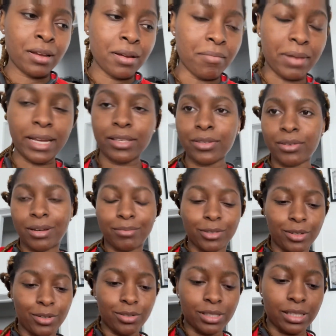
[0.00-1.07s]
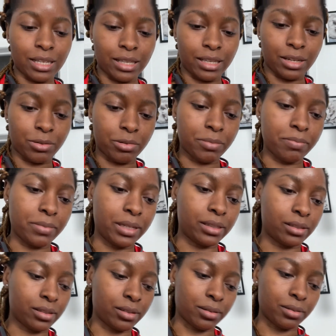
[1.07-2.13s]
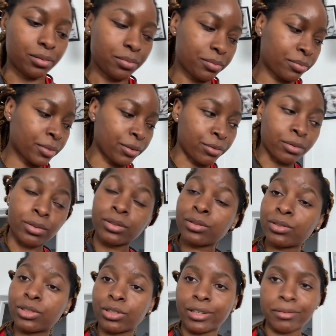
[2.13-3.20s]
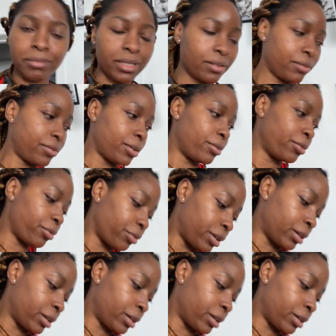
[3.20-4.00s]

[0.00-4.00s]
Mind you, I'm not using any equipment, so if you want to join me, feel free.